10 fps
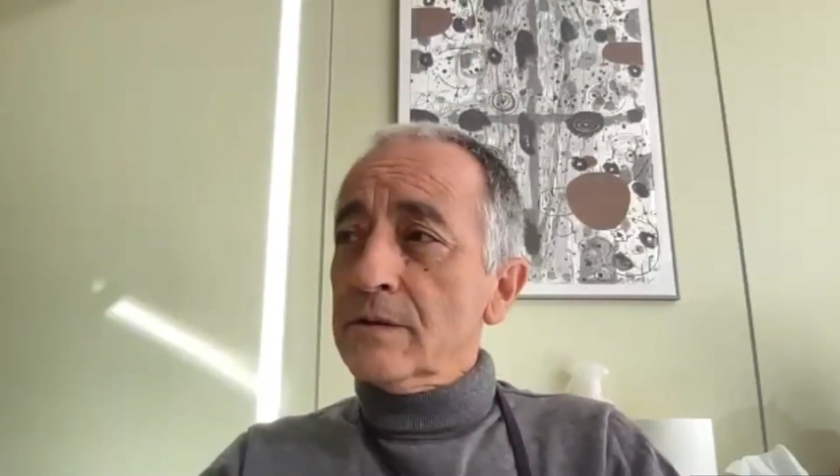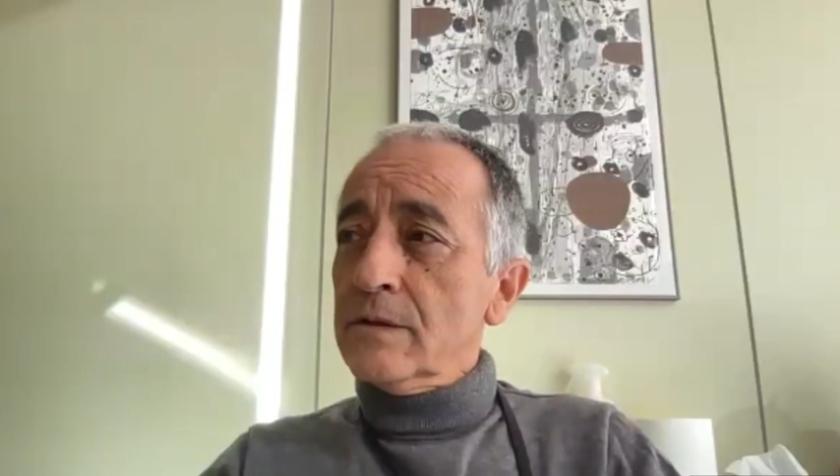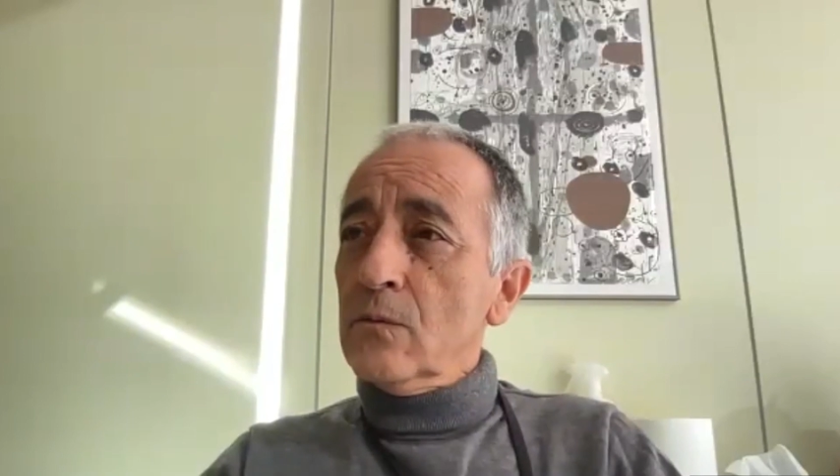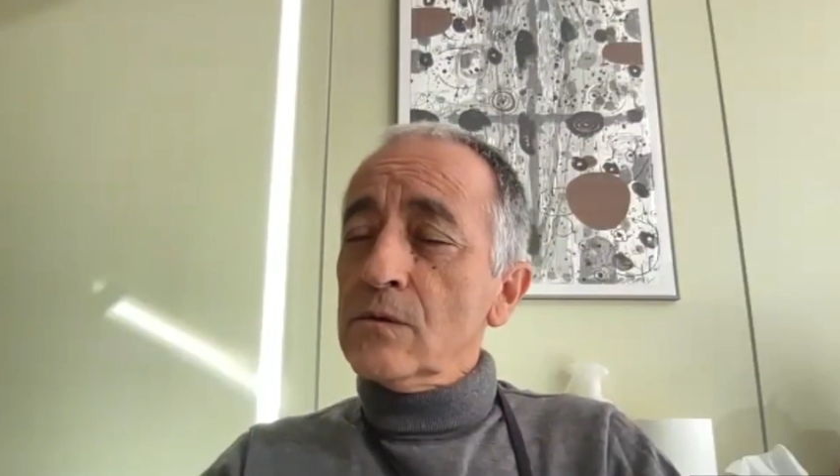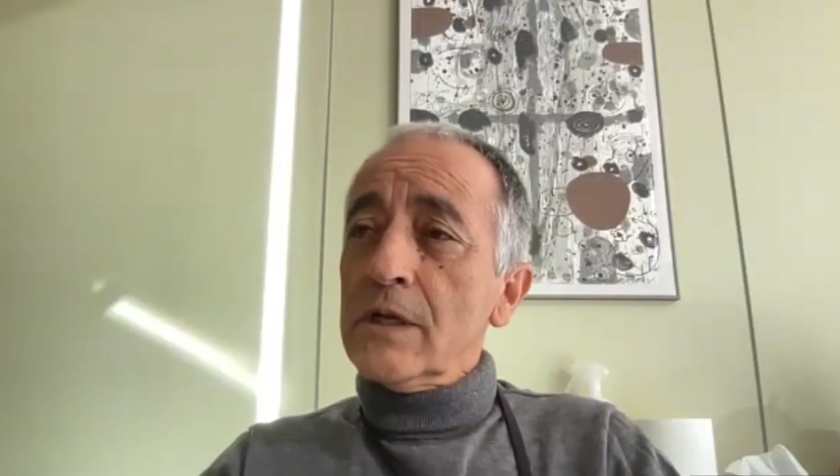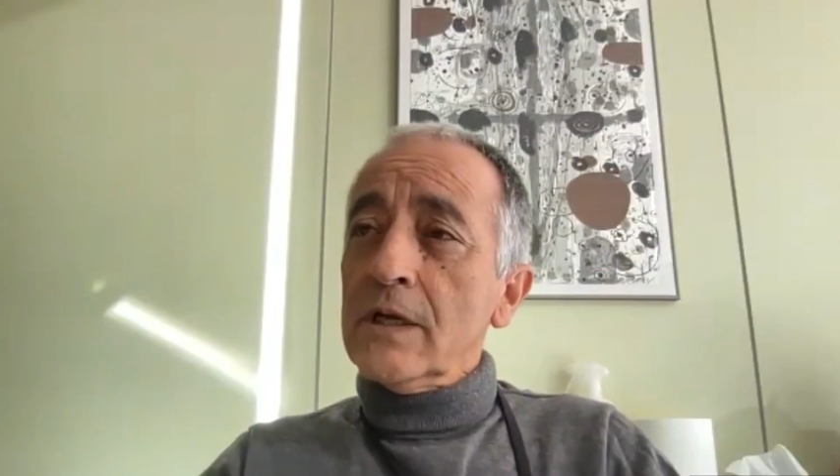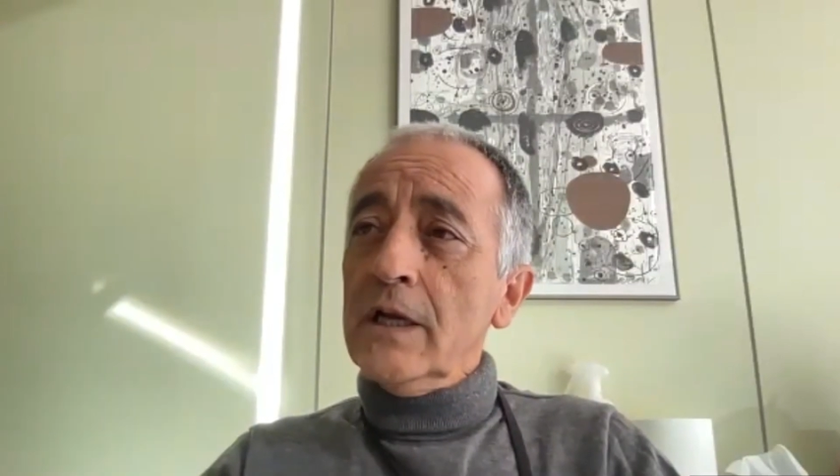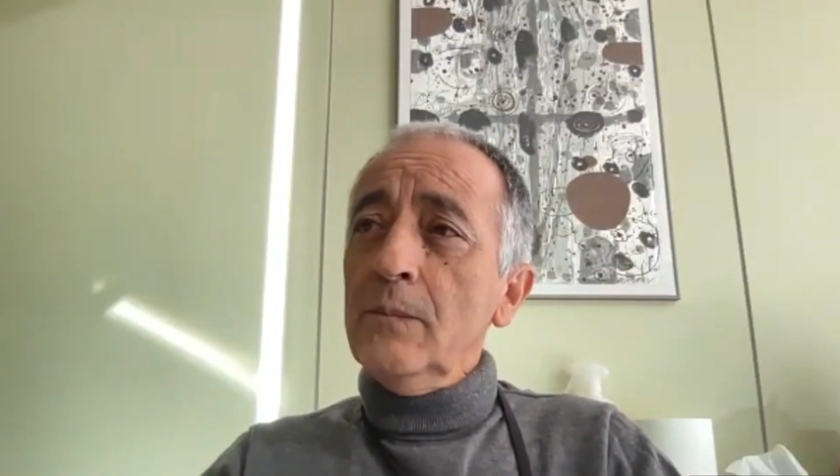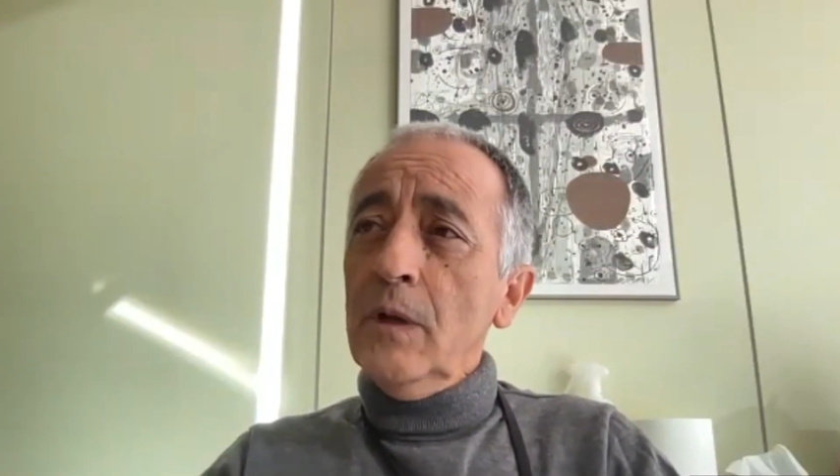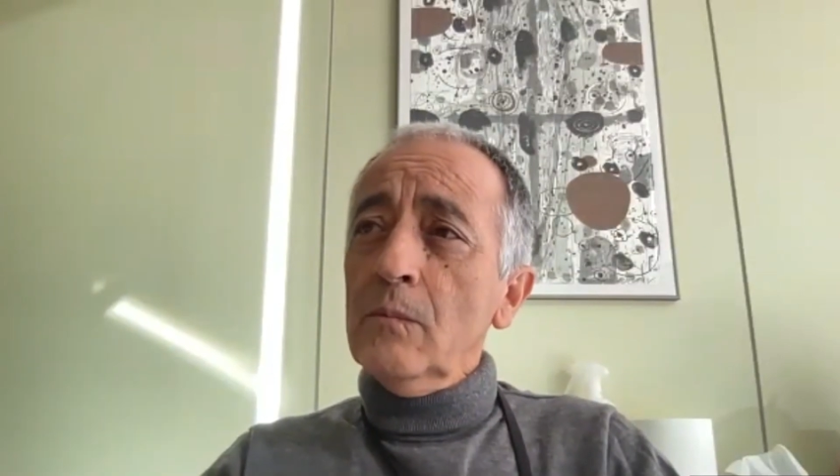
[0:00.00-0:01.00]
There was an
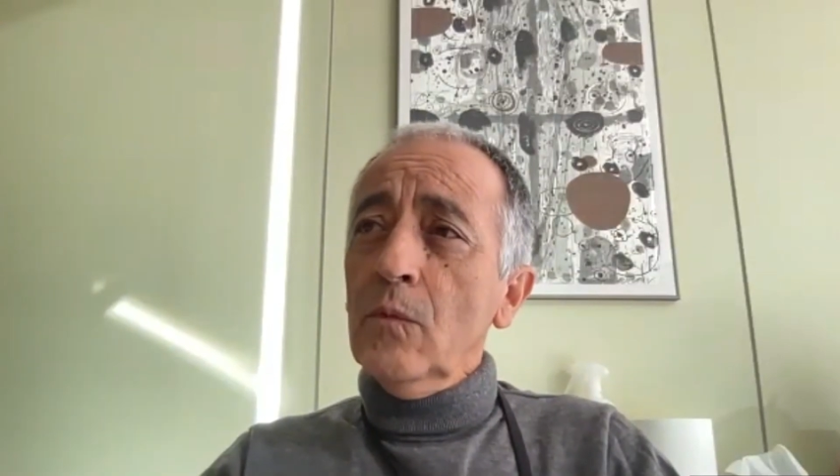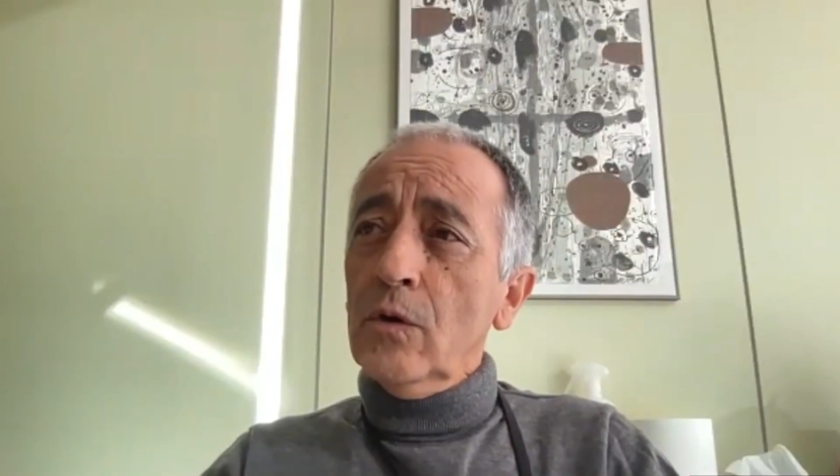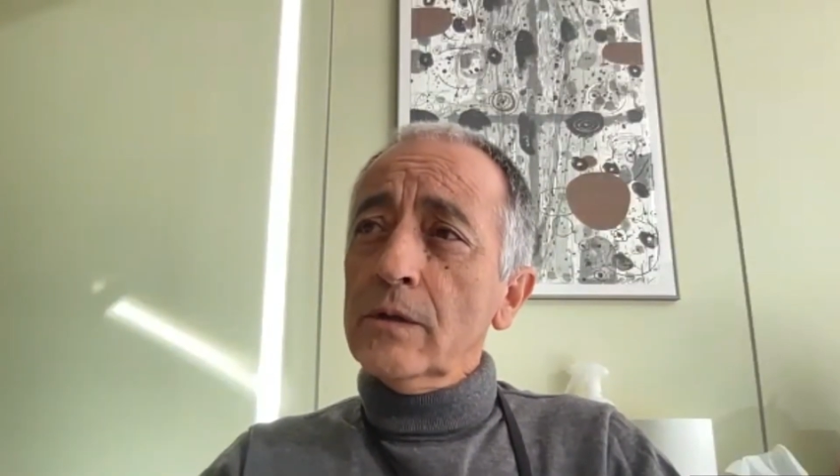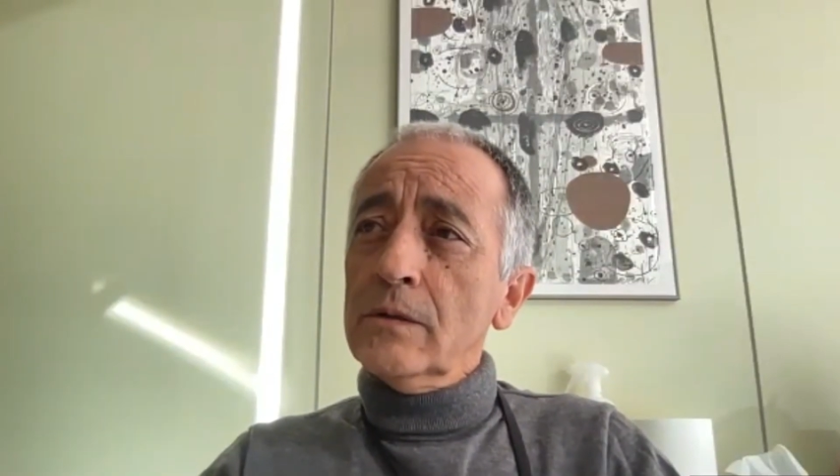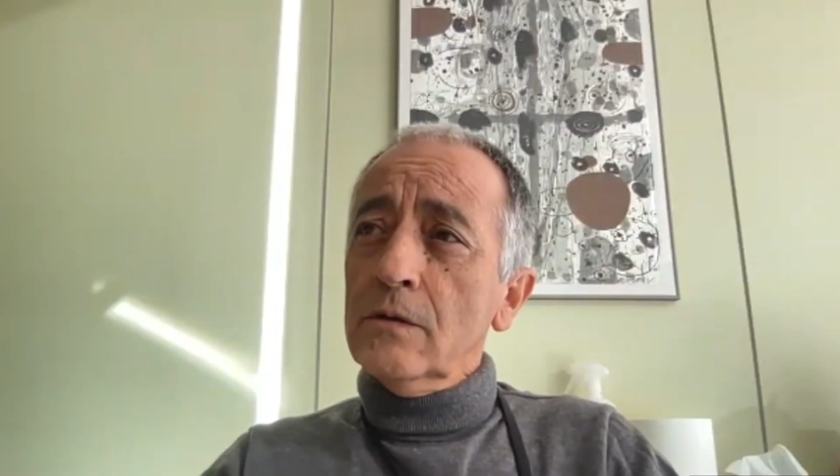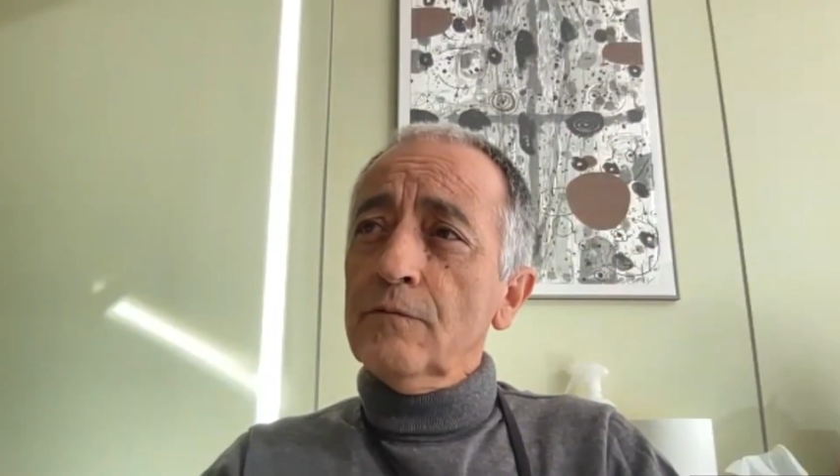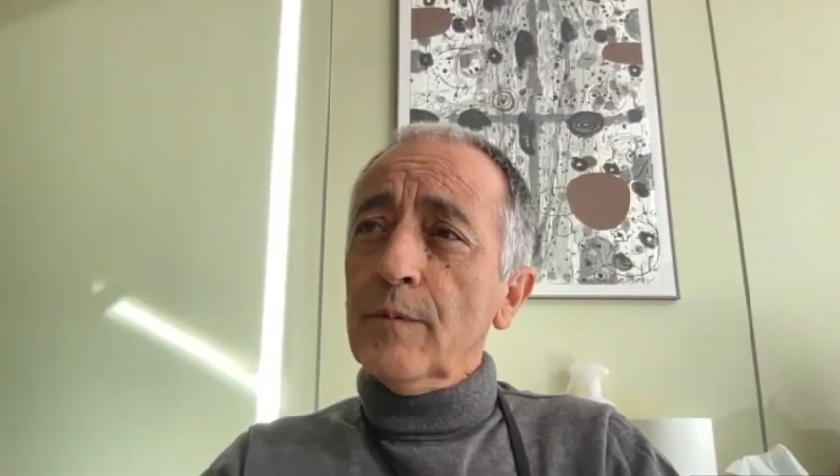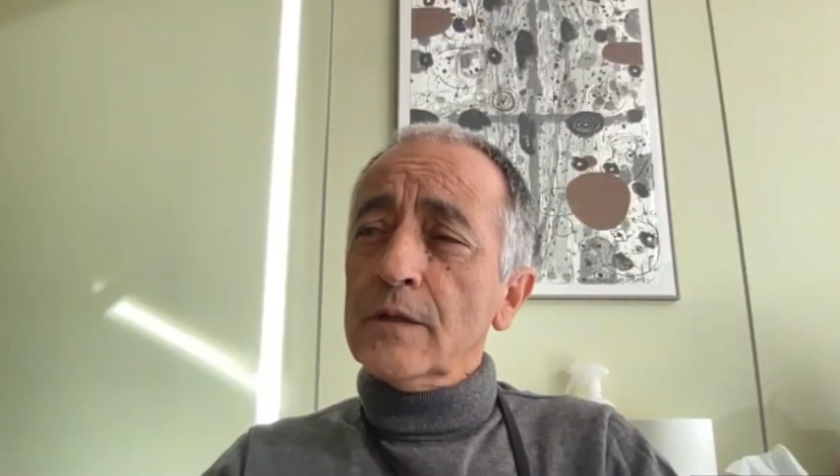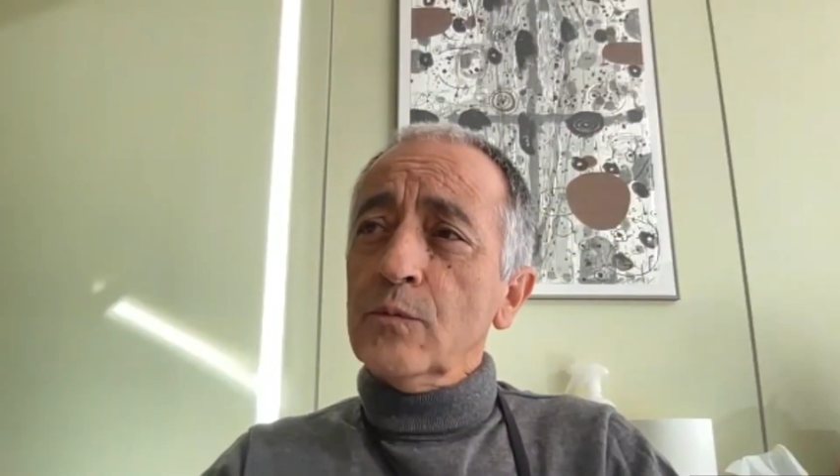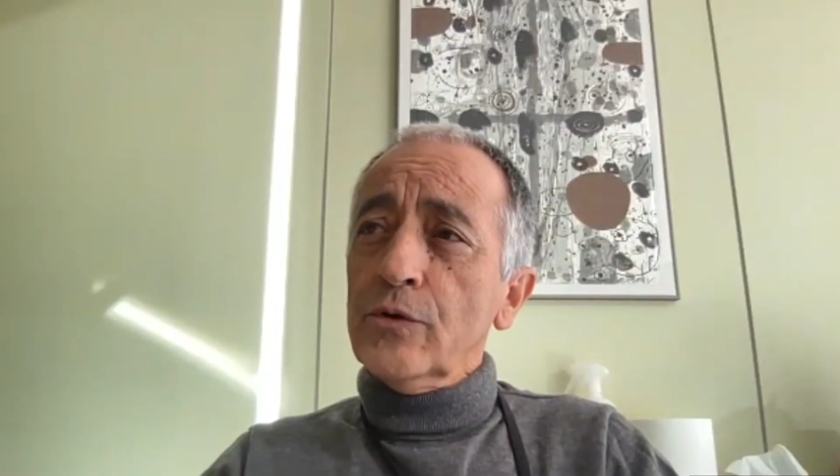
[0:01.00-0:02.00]
animal model of
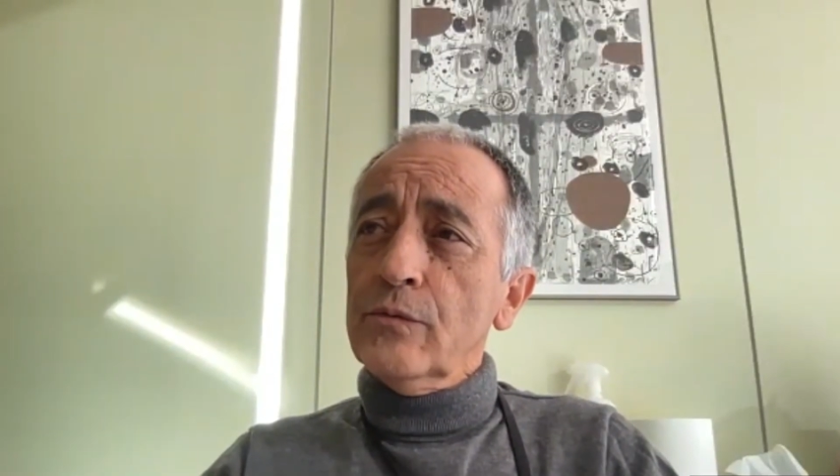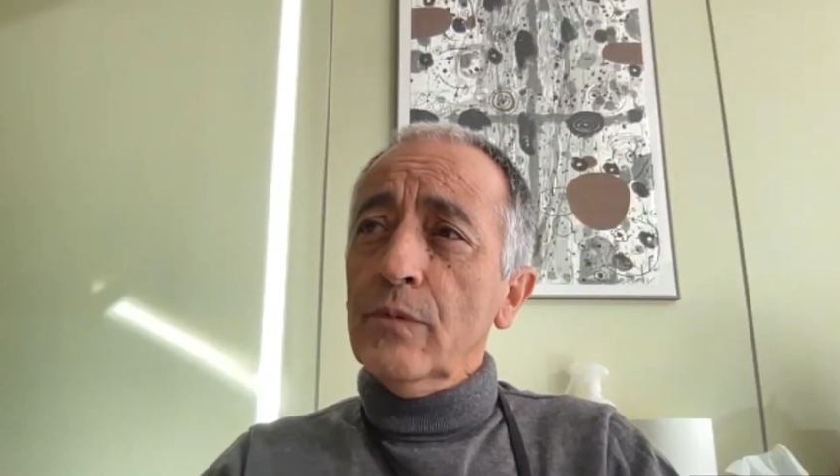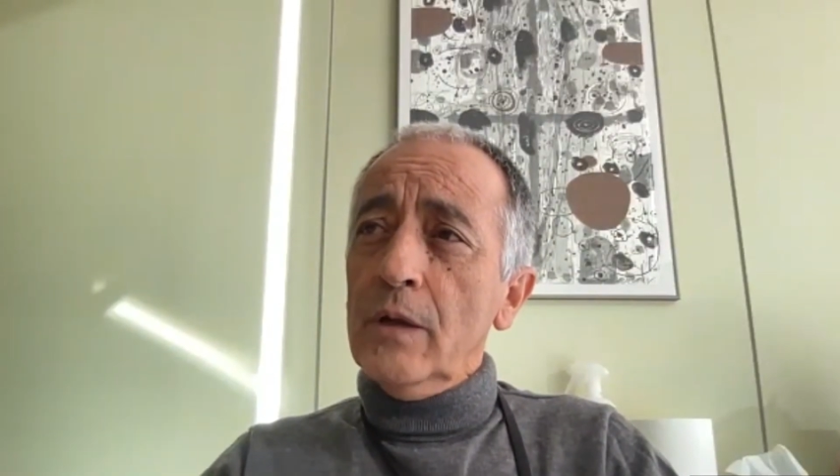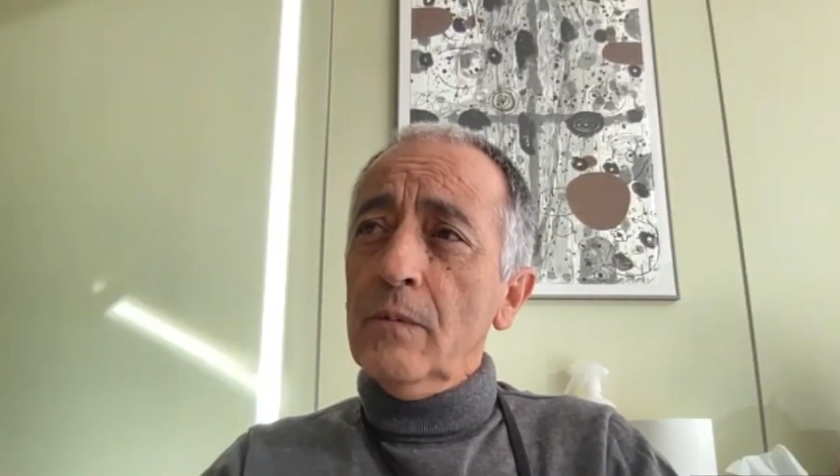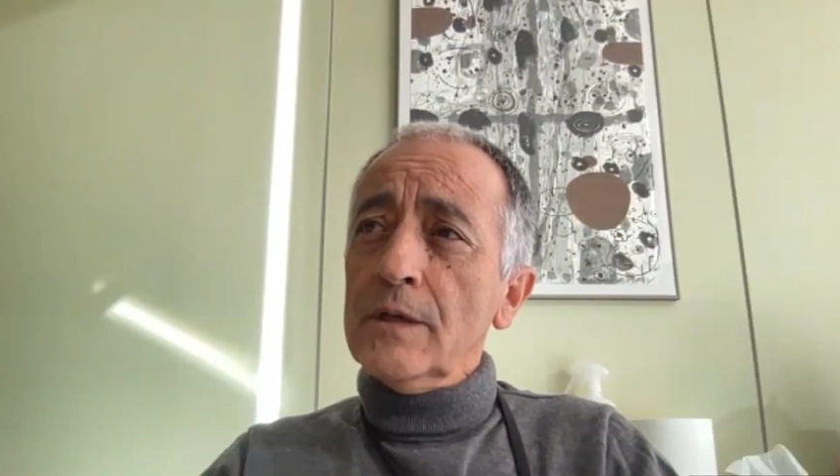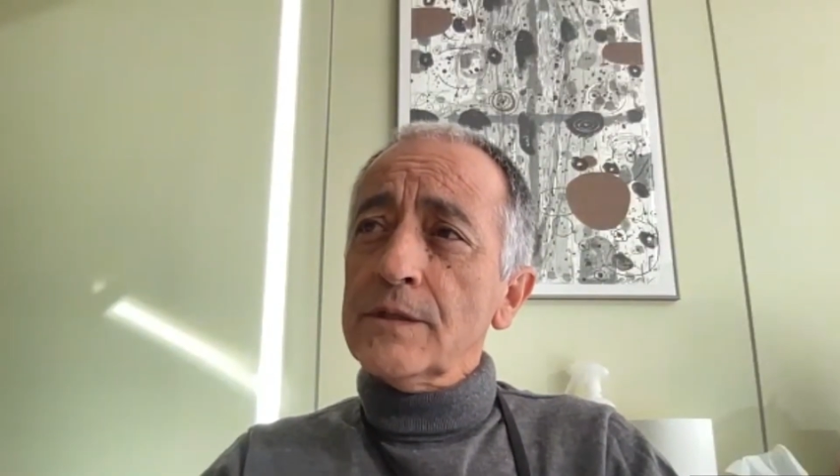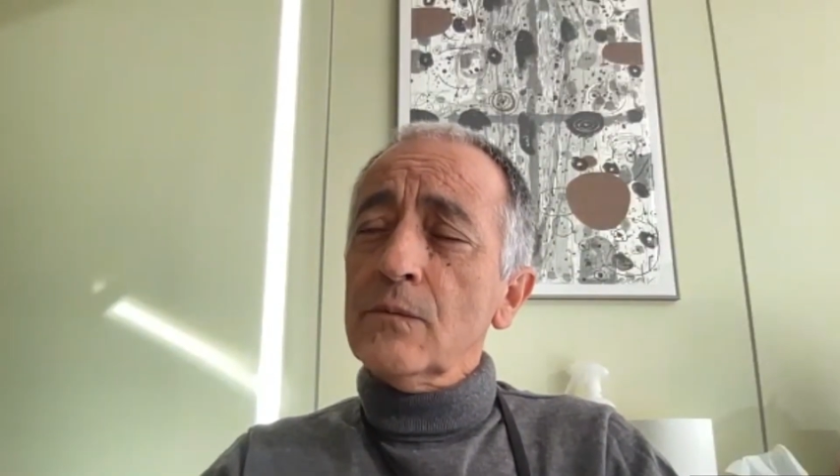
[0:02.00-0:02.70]
Plasmodium vivax.